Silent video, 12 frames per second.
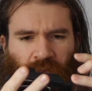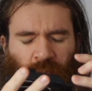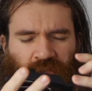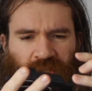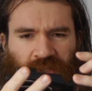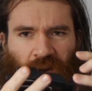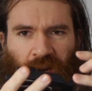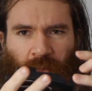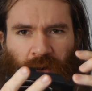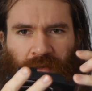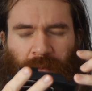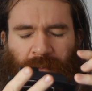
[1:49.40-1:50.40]
which is kind of
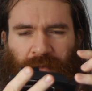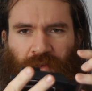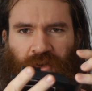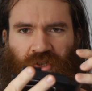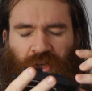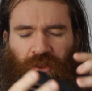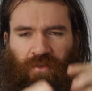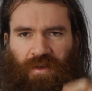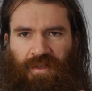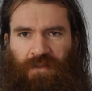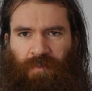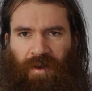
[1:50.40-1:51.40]
what I remember from the
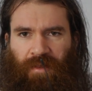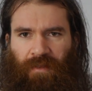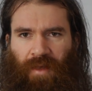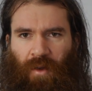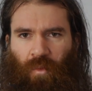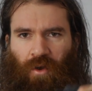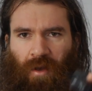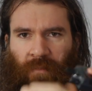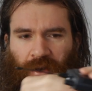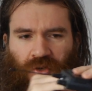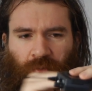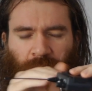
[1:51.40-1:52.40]
G3s being, that they were a
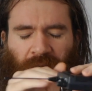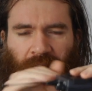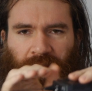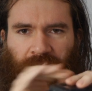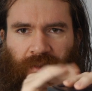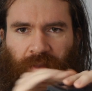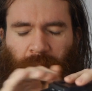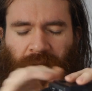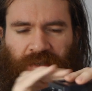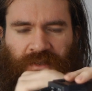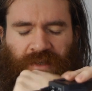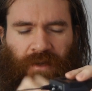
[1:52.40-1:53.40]
metal back and then the
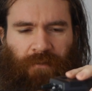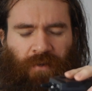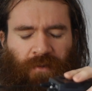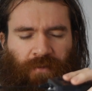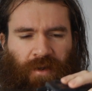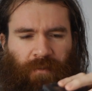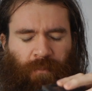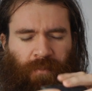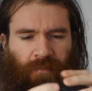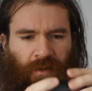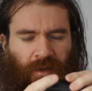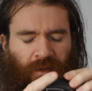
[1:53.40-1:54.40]
plastic front
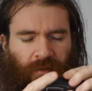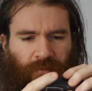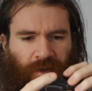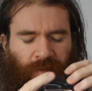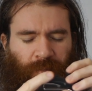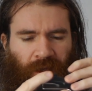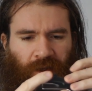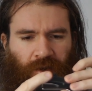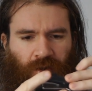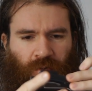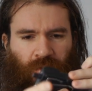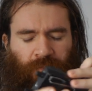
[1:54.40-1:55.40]

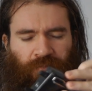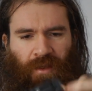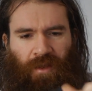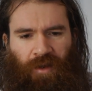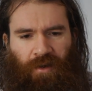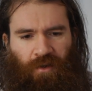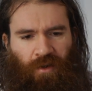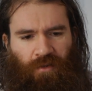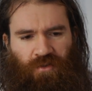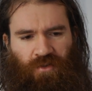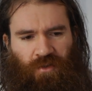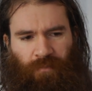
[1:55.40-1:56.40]
panel. And you
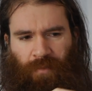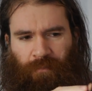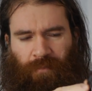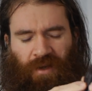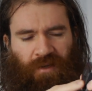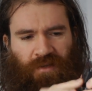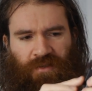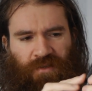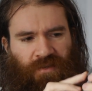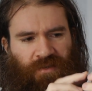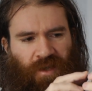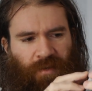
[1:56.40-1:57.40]
got sort of the buttons in
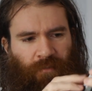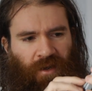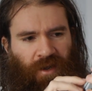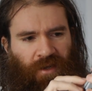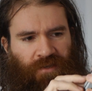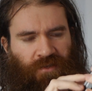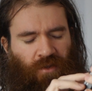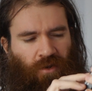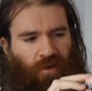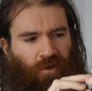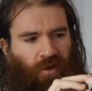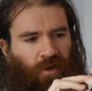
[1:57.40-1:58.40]
the same place and the
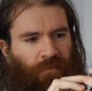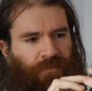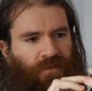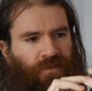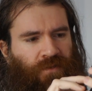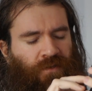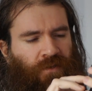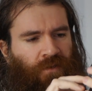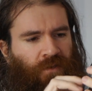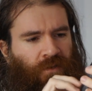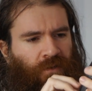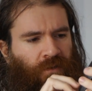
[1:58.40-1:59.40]
on-offs.
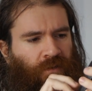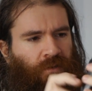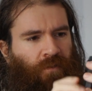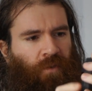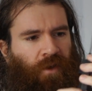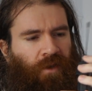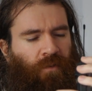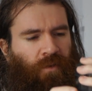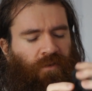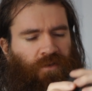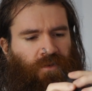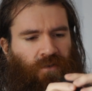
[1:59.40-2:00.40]
Wait,
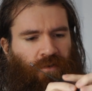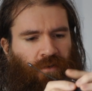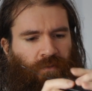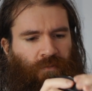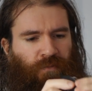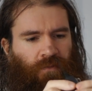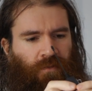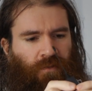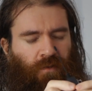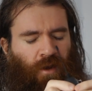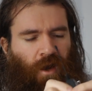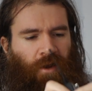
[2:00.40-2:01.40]
where is on-off?
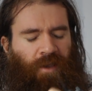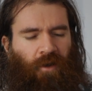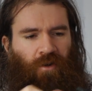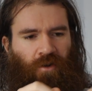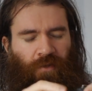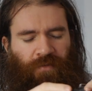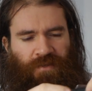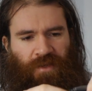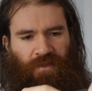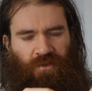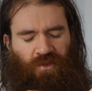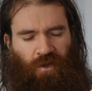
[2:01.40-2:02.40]
Oh, yeah, on-off is
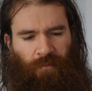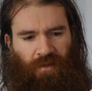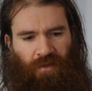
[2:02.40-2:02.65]
at the top